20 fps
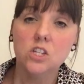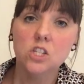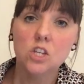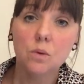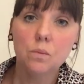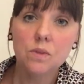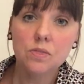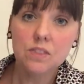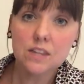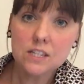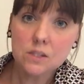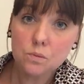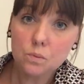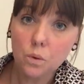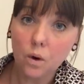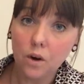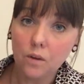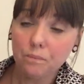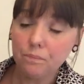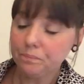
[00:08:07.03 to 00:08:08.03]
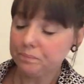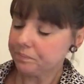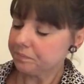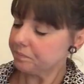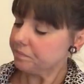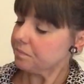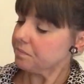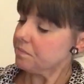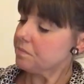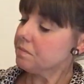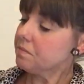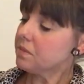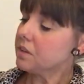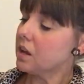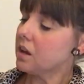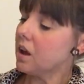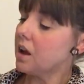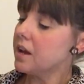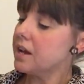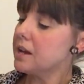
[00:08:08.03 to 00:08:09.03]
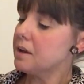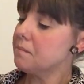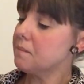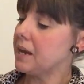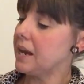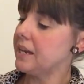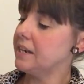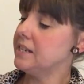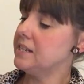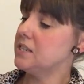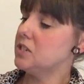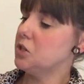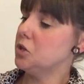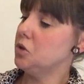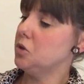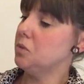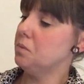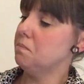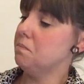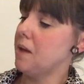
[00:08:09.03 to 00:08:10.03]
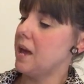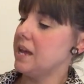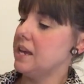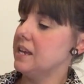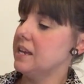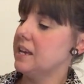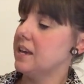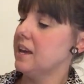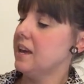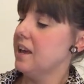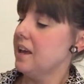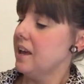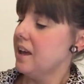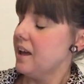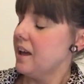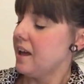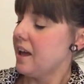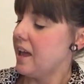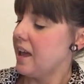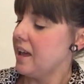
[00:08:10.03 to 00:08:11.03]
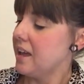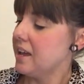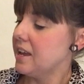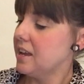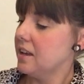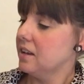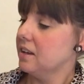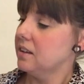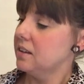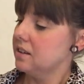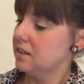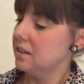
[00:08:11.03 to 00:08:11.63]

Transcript: So with this one, I am planning to make a...